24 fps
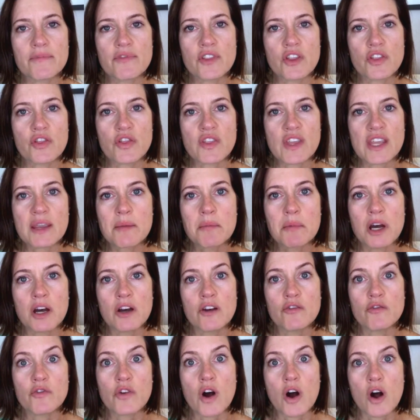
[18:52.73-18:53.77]
theme
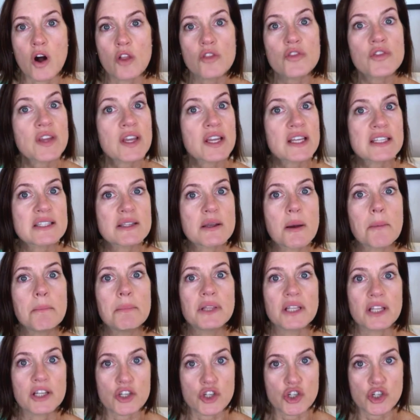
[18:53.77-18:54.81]
of all things
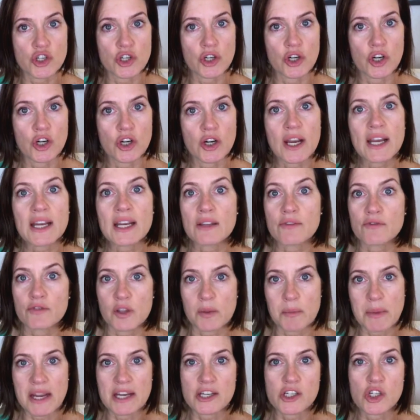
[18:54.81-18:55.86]
blood sugar and
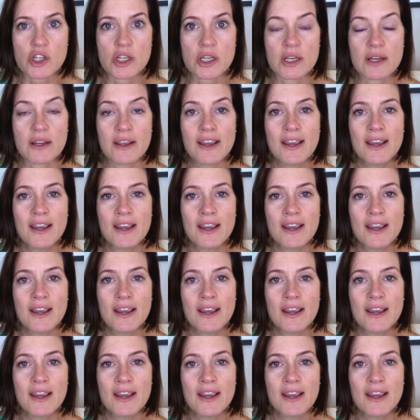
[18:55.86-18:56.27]
inflammation.